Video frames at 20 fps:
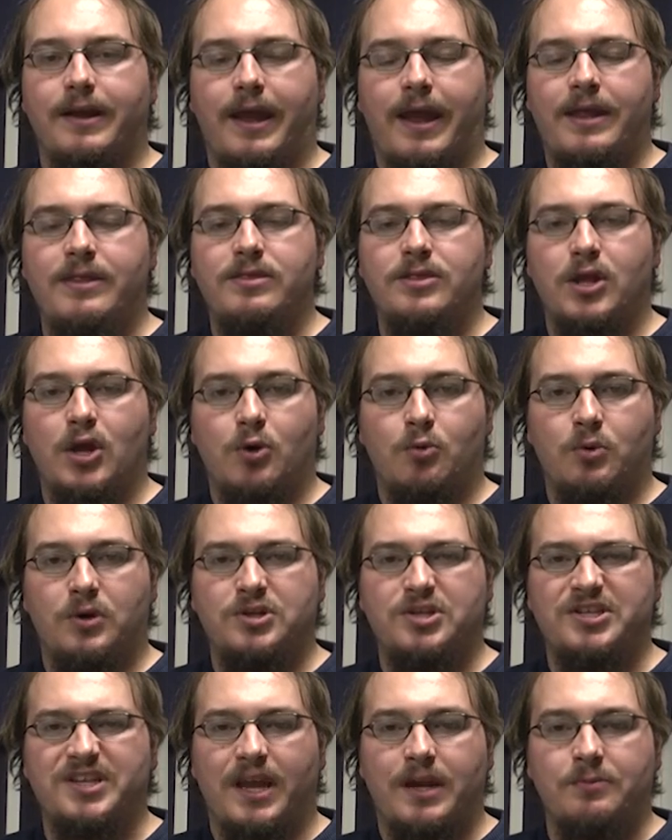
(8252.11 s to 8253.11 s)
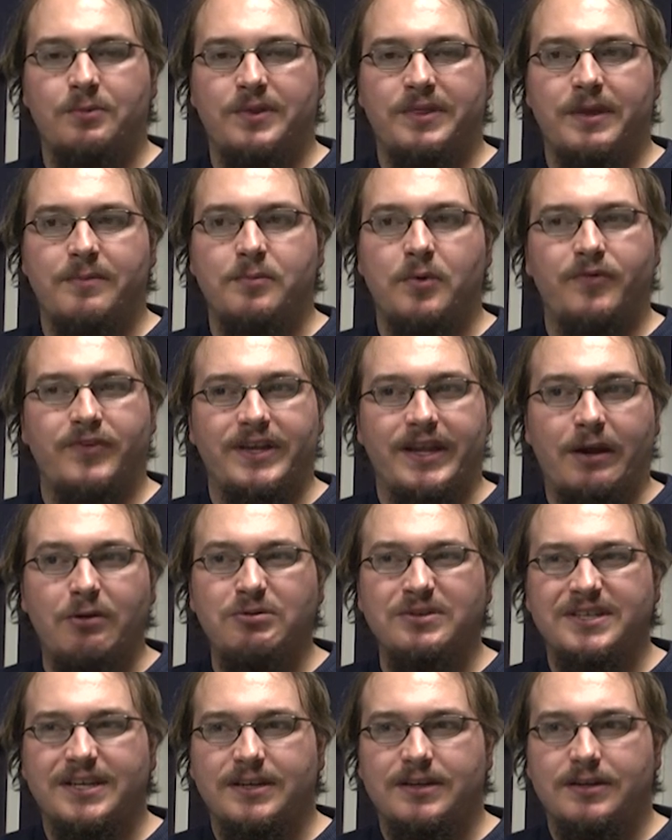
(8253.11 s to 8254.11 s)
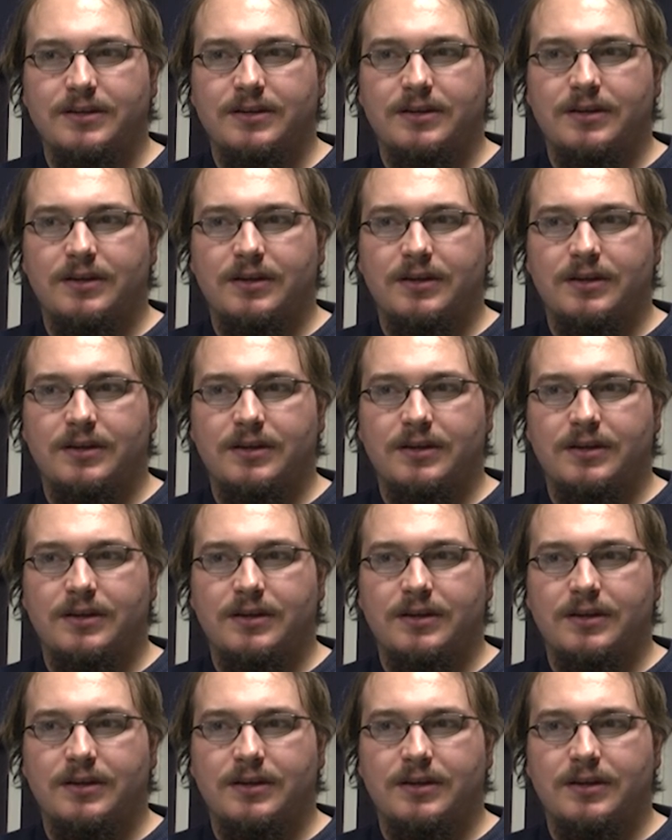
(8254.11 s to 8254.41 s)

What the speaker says: it gonna end though? Would it just end with them moving out?